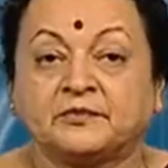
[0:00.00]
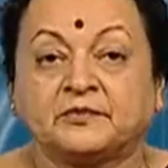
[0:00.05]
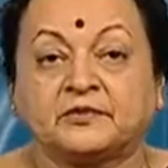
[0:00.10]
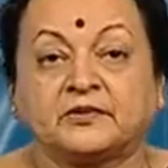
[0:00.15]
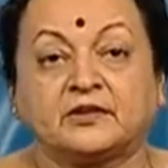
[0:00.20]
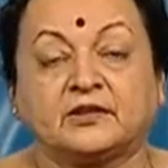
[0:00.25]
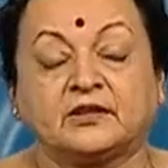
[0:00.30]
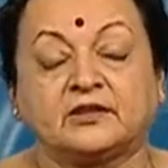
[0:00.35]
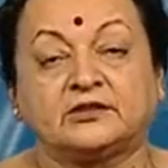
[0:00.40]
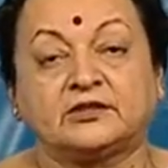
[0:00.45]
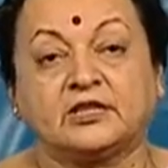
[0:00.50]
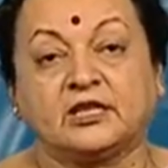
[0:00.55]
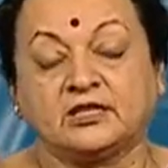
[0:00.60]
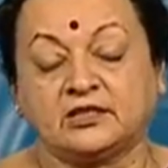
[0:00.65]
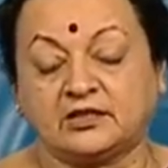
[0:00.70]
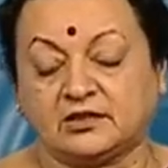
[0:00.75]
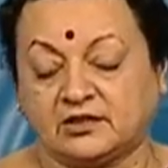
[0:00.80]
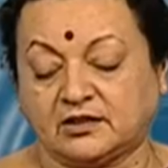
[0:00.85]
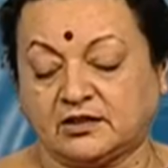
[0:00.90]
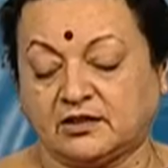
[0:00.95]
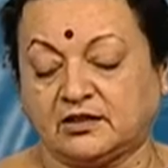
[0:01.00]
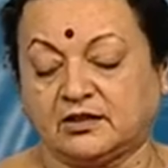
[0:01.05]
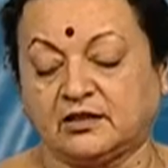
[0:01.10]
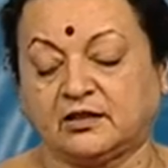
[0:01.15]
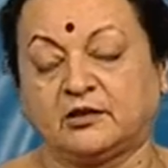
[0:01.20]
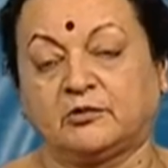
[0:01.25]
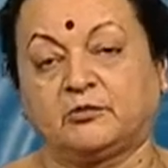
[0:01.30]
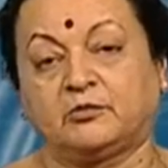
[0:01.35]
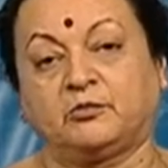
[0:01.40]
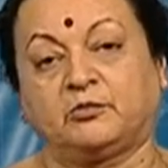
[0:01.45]
the zinc
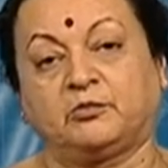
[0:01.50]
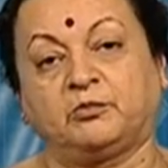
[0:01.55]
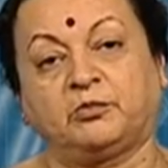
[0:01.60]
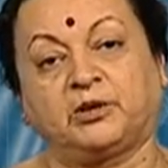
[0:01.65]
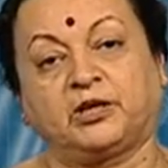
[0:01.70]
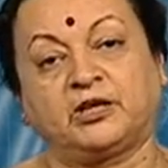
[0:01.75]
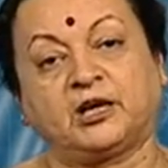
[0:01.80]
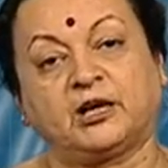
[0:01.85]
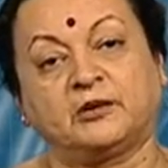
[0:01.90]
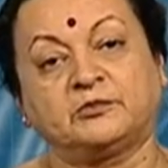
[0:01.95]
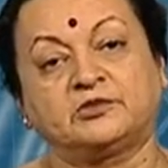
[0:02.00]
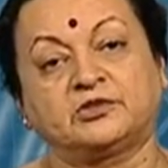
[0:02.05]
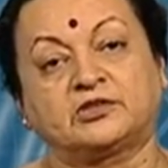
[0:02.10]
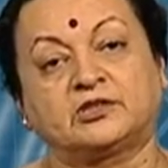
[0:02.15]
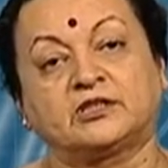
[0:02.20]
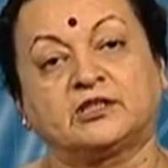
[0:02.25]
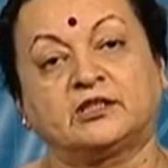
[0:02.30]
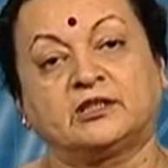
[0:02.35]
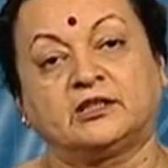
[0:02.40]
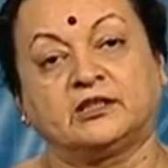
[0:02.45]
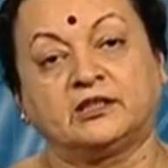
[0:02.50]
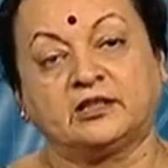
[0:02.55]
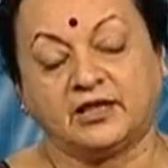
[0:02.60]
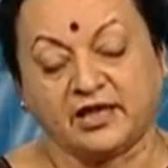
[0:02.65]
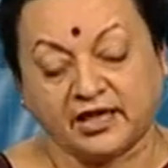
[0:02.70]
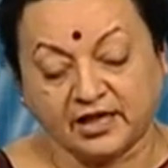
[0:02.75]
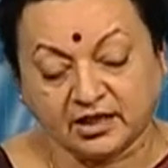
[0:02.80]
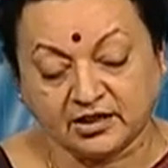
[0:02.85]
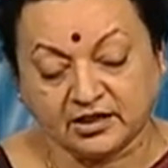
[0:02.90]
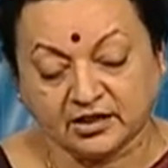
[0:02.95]
becomes the
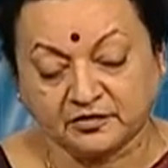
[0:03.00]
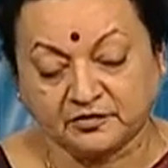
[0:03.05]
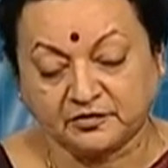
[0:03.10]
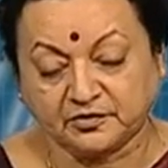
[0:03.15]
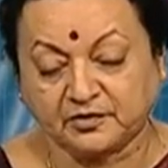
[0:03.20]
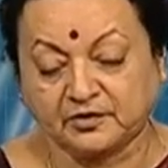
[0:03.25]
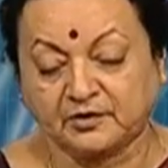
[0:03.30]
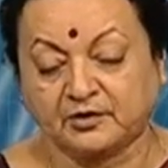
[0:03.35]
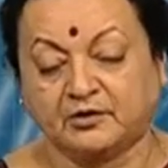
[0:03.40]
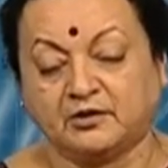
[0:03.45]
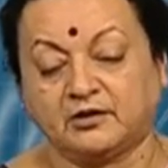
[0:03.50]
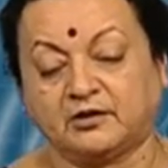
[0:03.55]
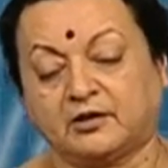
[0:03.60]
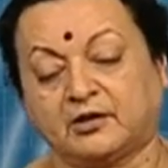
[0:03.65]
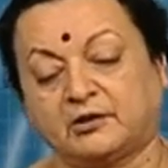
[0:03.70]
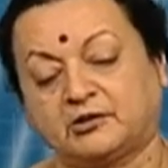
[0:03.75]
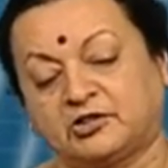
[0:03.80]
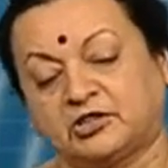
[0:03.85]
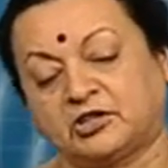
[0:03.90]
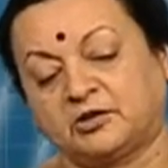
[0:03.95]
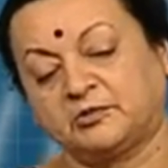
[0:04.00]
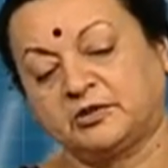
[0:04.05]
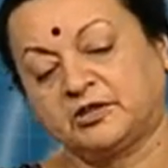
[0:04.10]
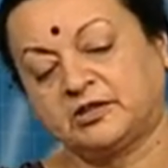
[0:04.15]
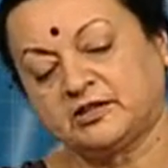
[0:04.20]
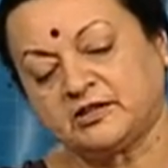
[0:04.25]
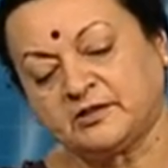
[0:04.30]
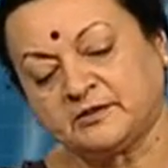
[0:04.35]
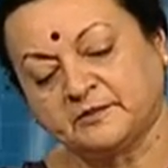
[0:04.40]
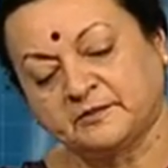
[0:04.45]
negative
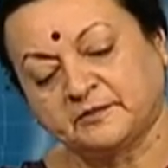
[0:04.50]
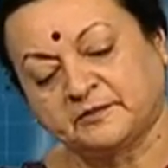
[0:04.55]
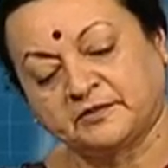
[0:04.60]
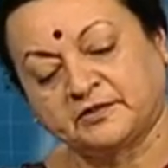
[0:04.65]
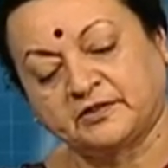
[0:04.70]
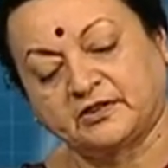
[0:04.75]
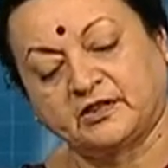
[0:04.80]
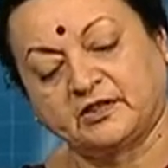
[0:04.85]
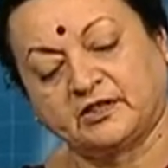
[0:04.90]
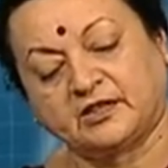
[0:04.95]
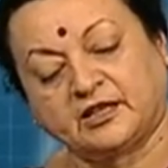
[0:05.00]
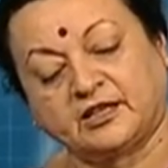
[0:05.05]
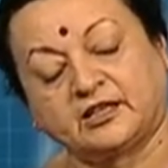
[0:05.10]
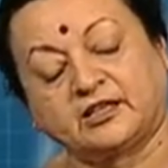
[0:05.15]
terminal, the